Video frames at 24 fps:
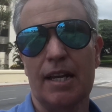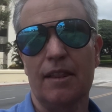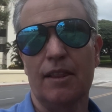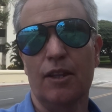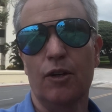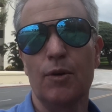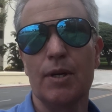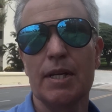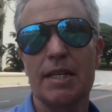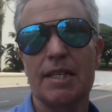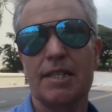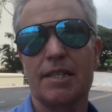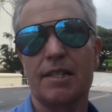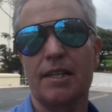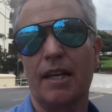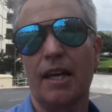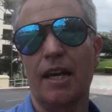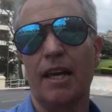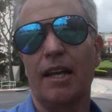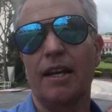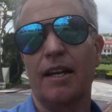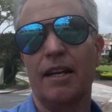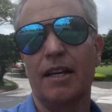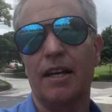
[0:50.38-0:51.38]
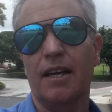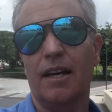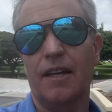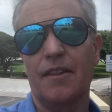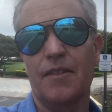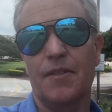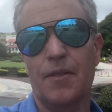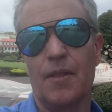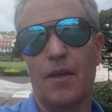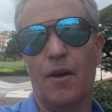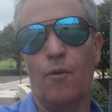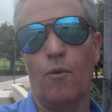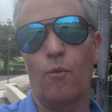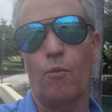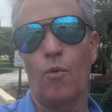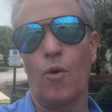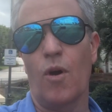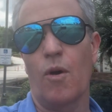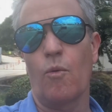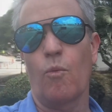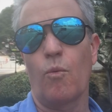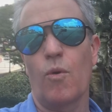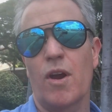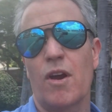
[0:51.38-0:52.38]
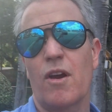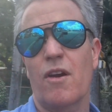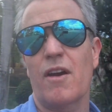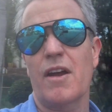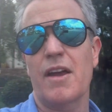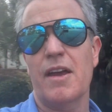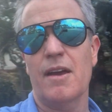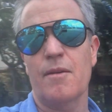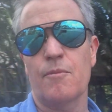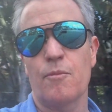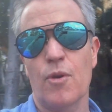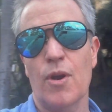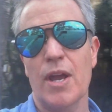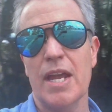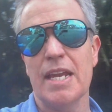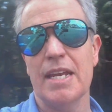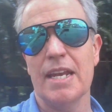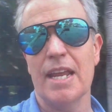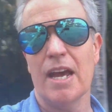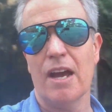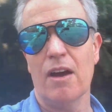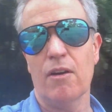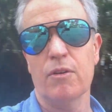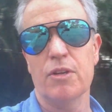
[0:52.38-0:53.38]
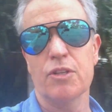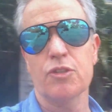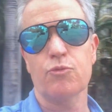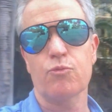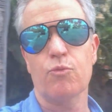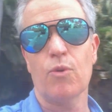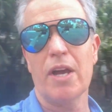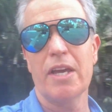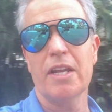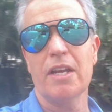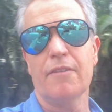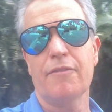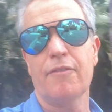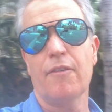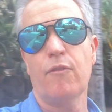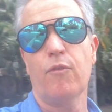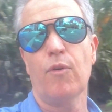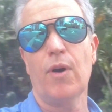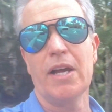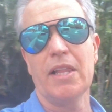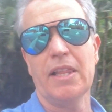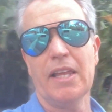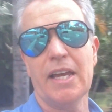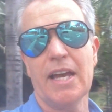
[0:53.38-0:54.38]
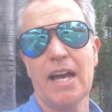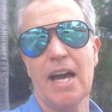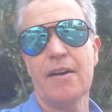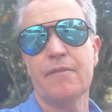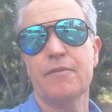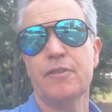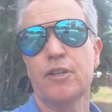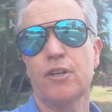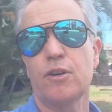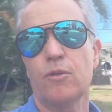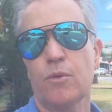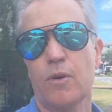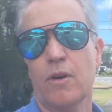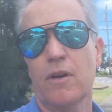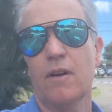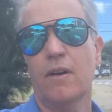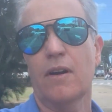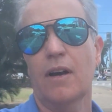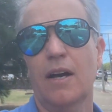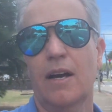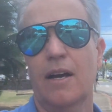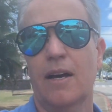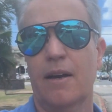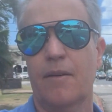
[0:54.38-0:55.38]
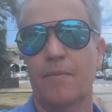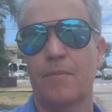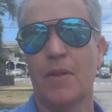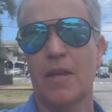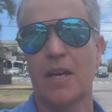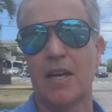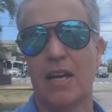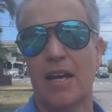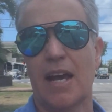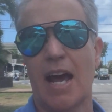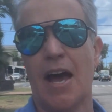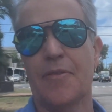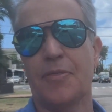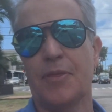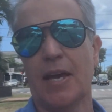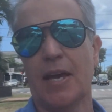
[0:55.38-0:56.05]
Louis. And where I am right now is right off of Waialae Avenue at the